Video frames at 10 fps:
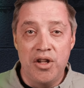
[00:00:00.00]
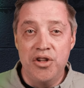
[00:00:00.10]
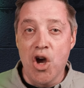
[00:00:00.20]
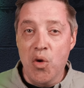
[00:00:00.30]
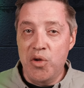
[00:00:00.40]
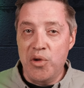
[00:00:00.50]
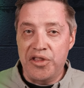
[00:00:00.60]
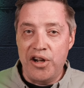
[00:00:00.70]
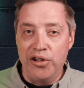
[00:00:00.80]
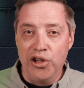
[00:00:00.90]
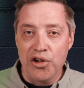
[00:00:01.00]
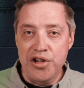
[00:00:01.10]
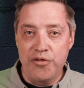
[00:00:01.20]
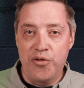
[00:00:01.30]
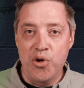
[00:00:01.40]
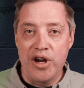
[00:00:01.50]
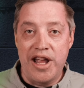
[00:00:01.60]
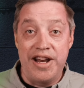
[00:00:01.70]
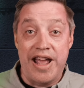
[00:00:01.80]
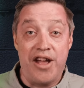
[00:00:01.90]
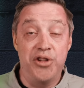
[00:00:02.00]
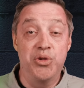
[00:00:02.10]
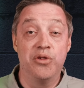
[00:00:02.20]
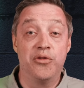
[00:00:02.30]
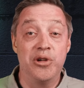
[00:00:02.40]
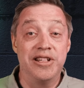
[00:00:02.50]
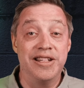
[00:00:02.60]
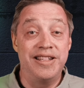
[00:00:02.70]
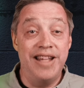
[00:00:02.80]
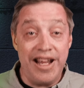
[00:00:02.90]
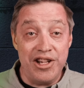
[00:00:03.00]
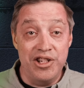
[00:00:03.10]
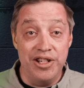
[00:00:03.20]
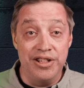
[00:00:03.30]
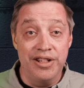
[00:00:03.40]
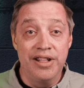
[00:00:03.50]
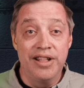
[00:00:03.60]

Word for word: Knowing what they are looking for and how to avoid detection